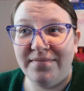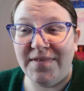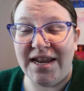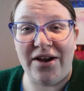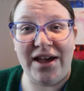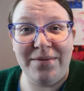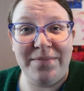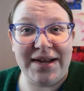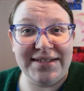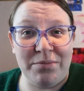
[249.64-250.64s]

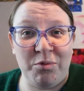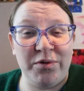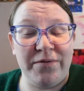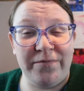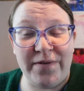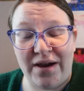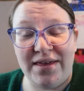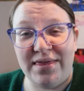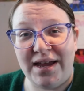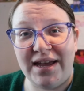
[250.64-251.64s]
narrated by someone with a
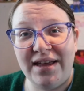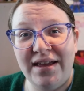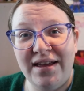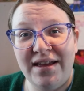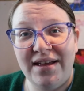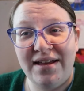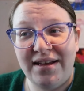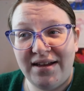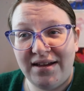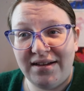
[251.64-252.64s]
very thick
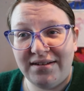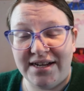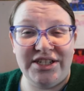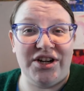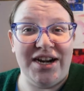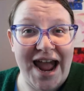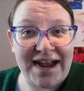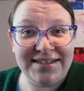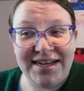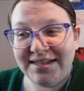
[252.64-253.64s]
Nigerian
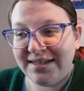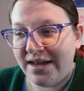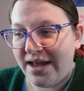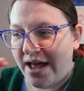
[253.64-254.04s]
accent.